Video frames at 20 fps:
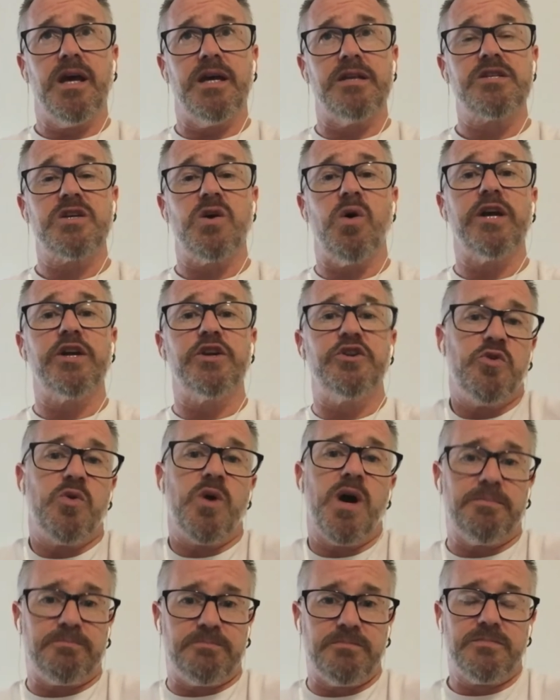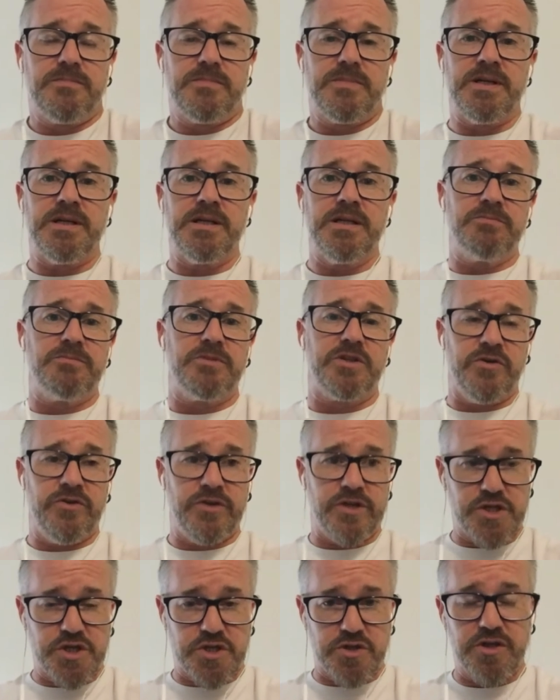And so I grew up um,
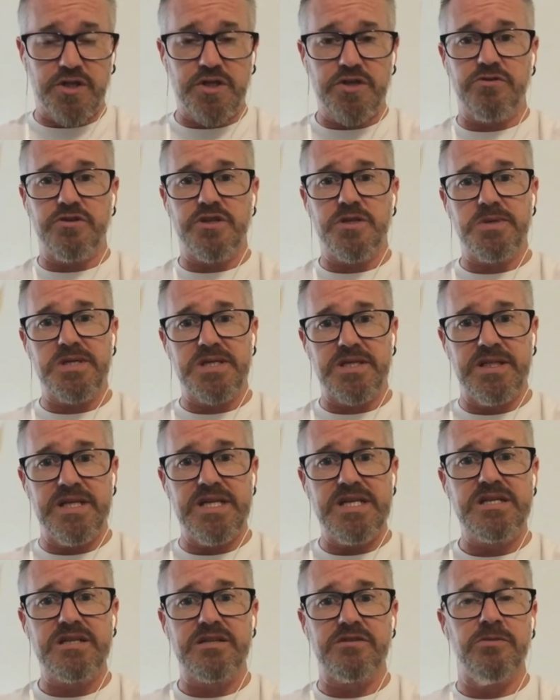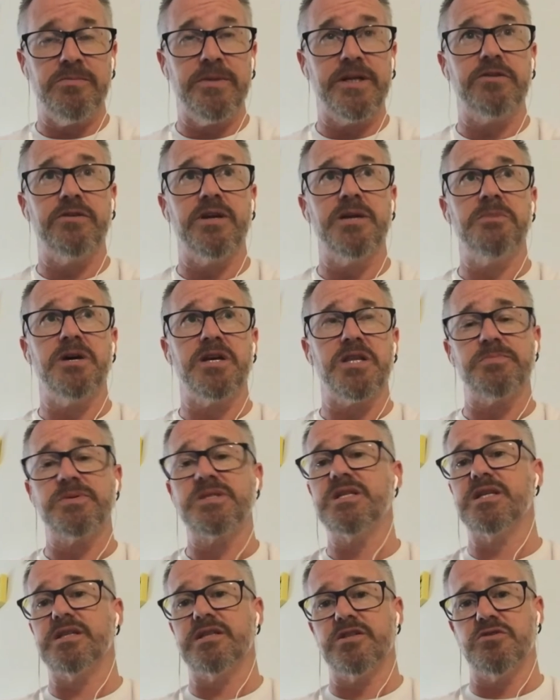going to church Christmas and Easter, and my grandmother
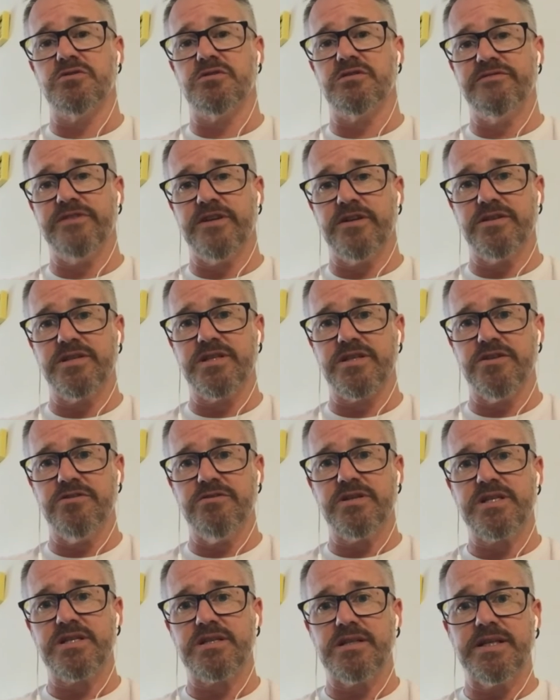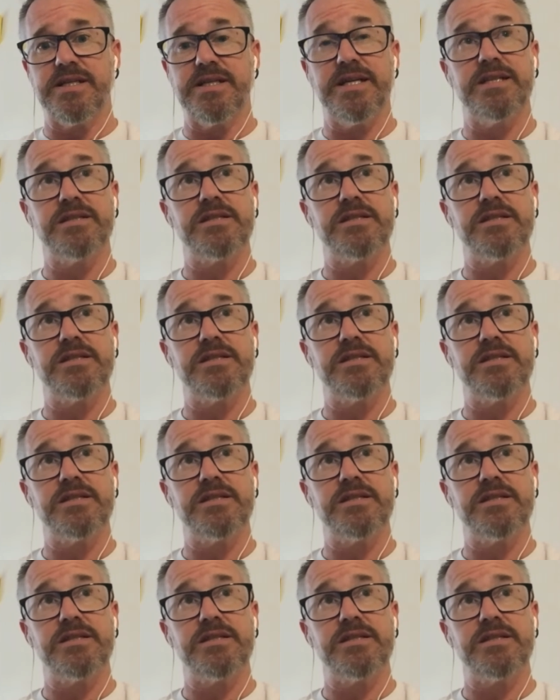particularly took it very seriously.